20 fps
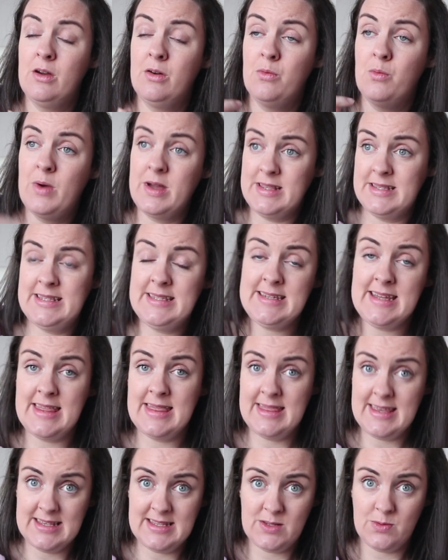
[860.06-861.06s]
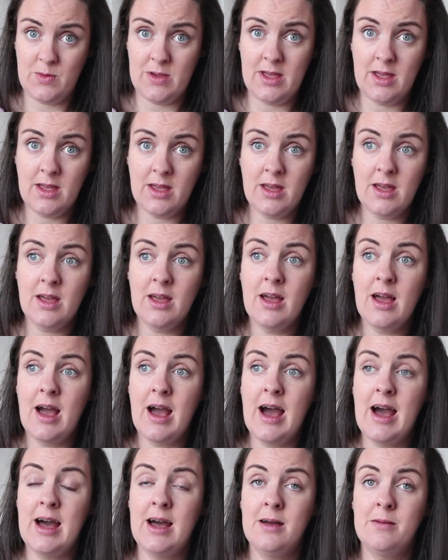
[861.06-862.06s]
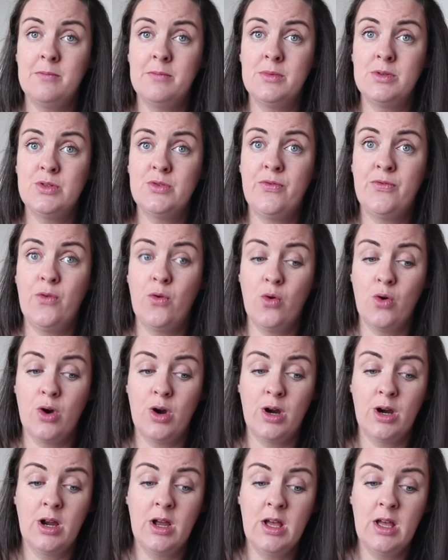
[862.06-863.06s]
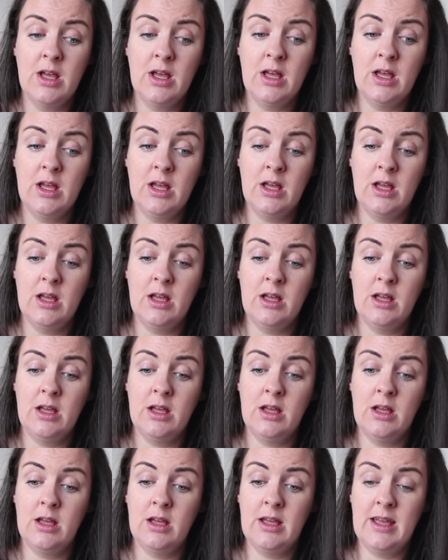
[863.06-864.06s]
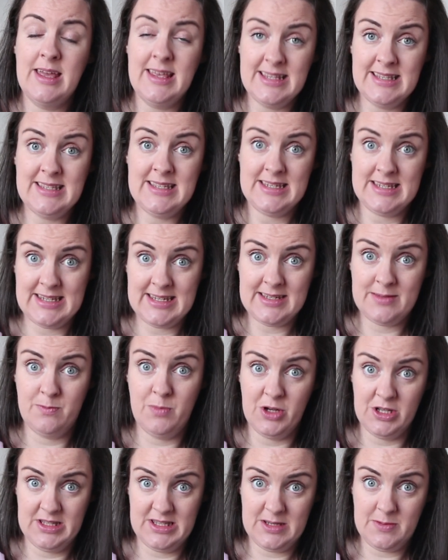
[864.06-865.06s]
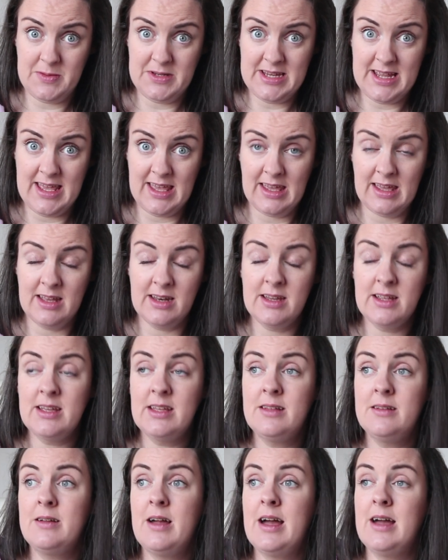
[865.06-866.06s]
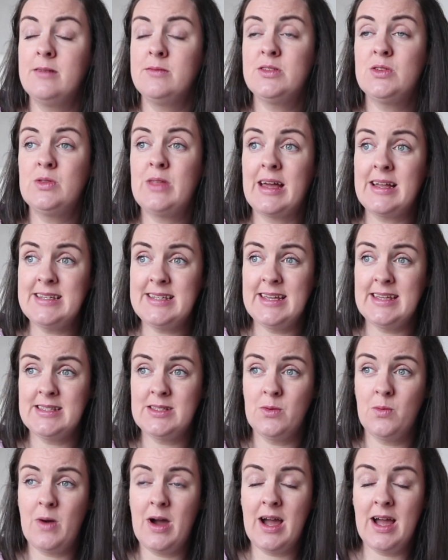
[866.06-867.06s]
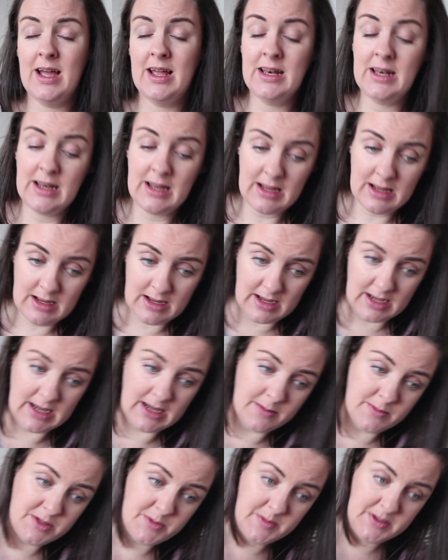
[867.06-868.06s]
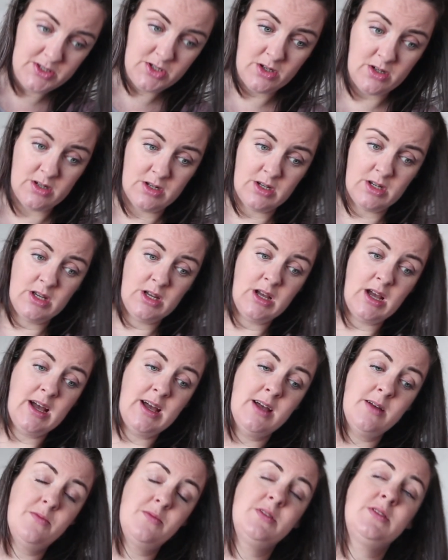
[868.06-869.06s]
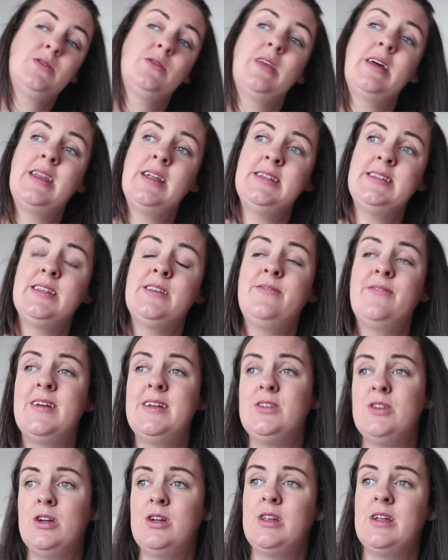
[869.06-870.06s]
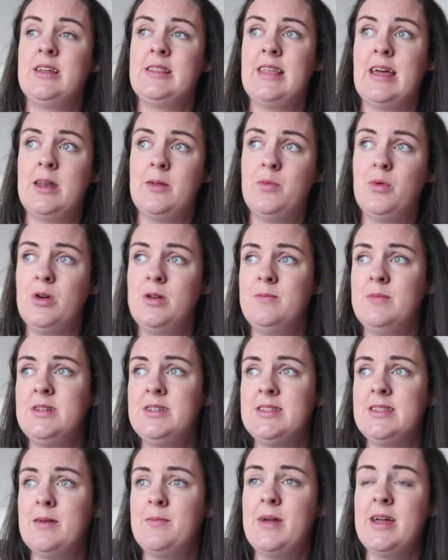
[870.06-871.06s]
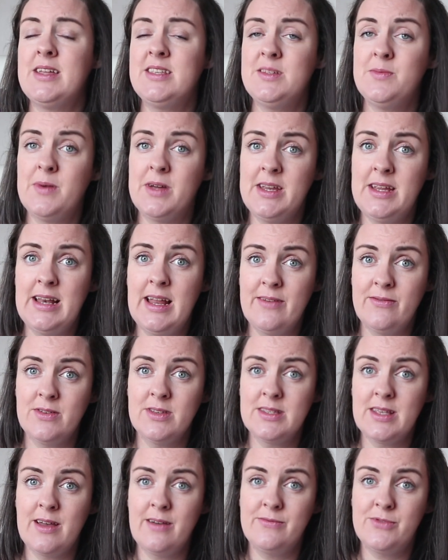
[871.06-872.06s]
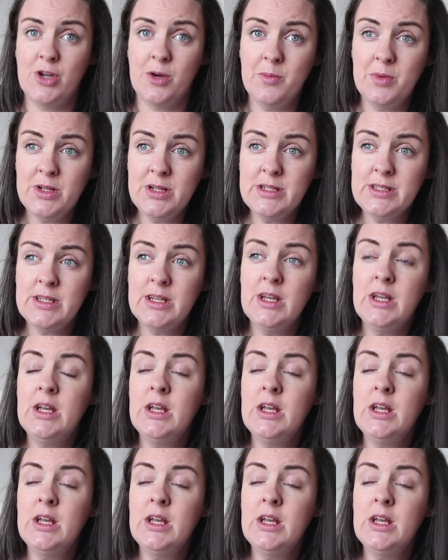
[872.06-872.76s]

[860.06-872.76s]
Wednesday this week for his bloods to be taken. So that takes a while to be done. So then I did find out at that appointment that my antibody levels have doubled.